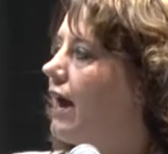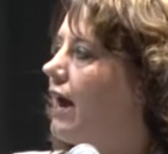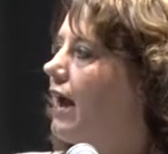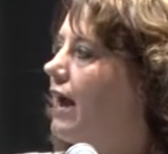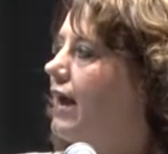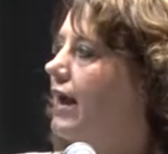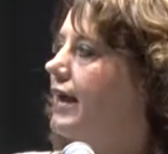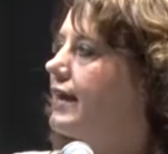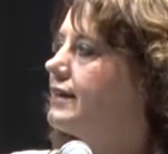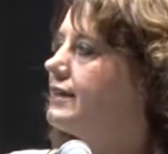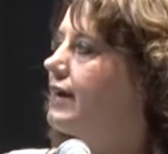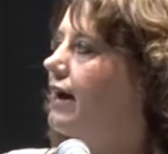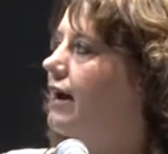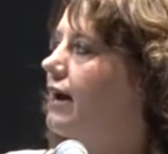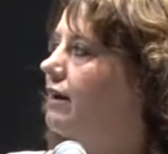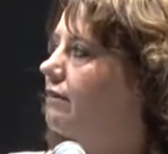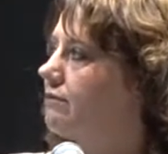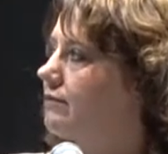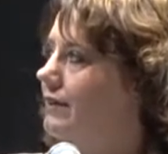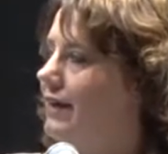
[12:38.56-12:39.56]
and
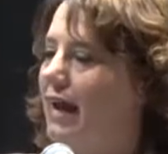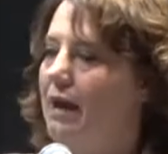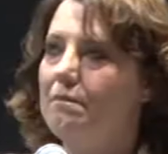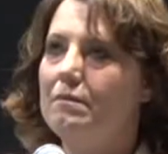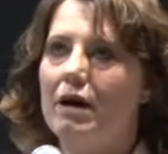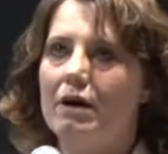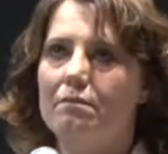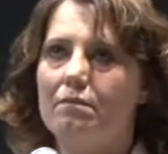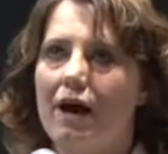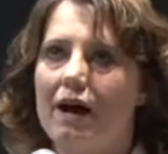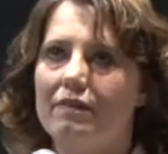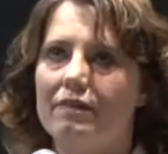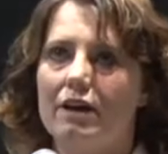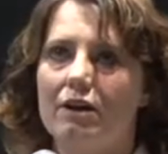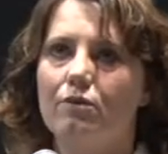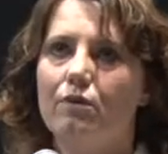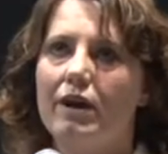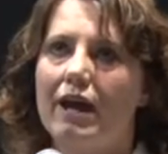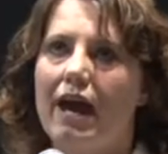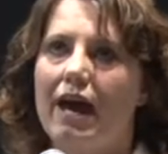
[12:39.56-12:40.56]
came up, I
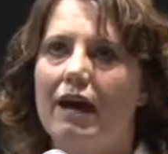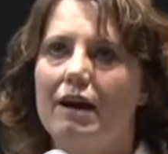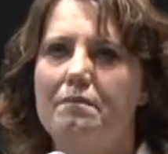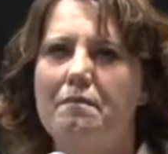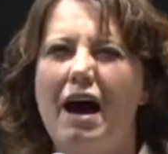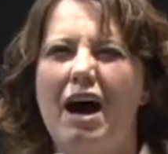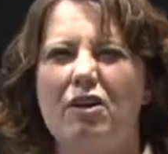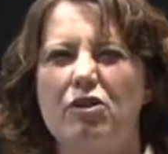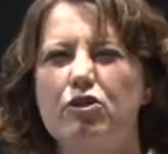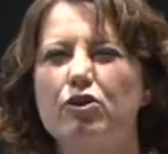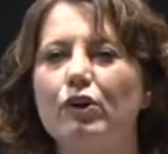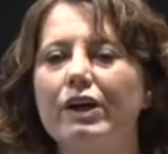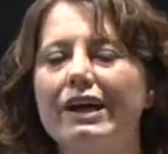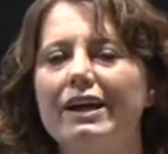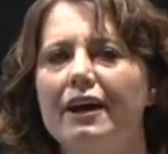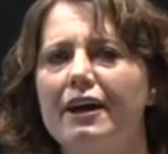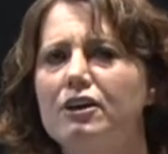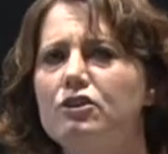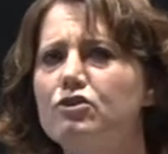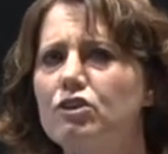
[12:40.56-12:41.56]
think we had about
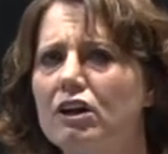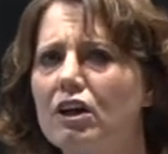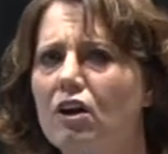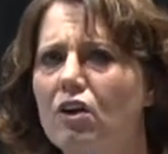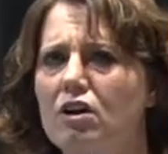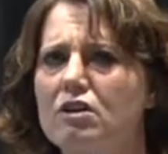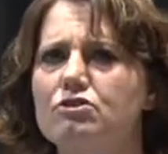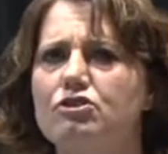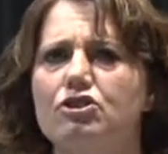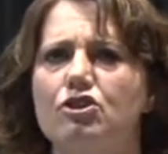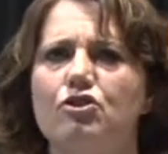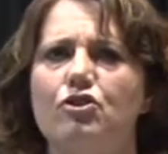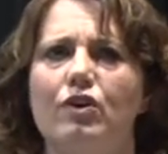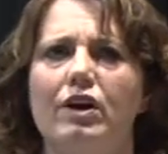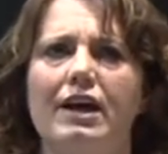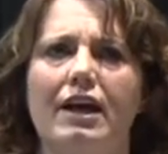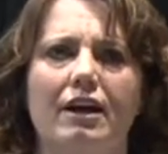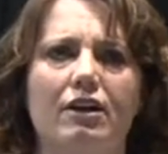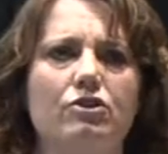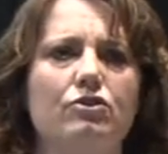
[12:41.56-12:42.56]
300, close to
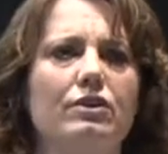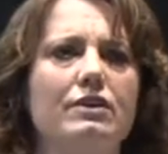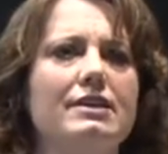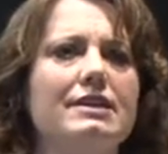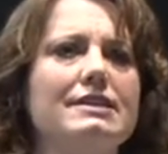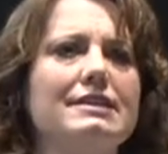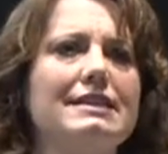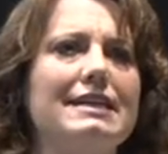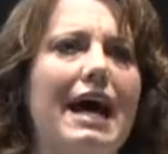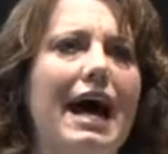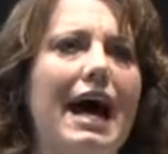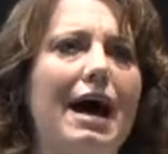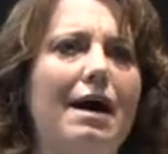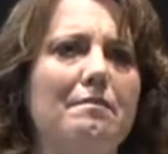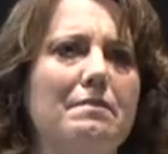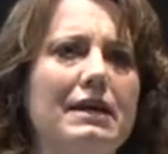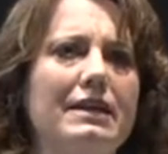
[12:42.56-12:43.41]
300 this time,